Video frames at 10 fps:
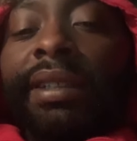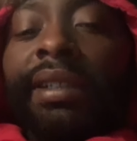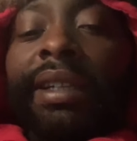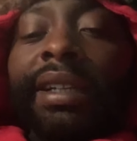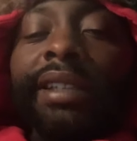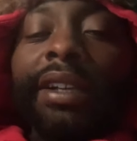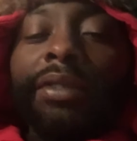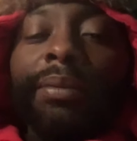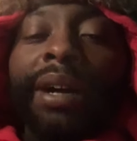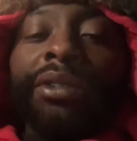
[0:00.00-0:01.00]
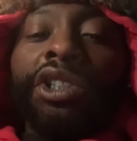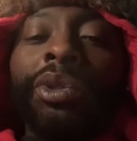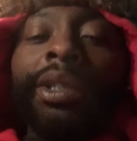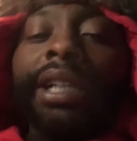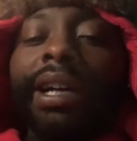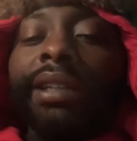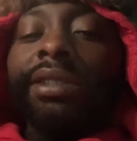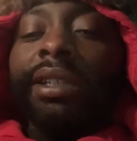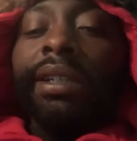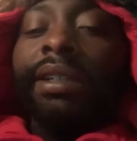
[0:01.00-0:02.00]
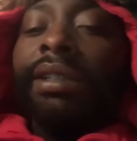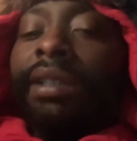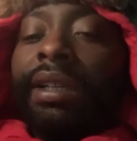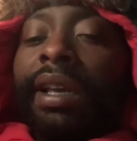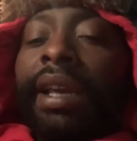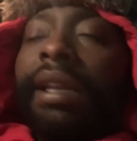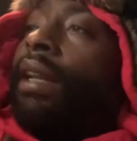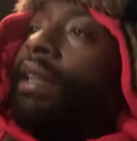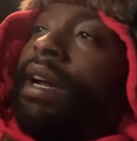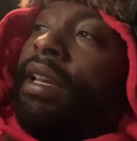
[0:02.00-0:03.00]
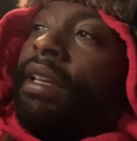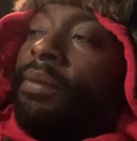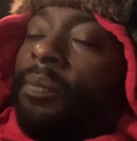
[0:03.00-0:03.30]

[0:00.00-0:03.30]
and I say from about two o'clock to eight at night,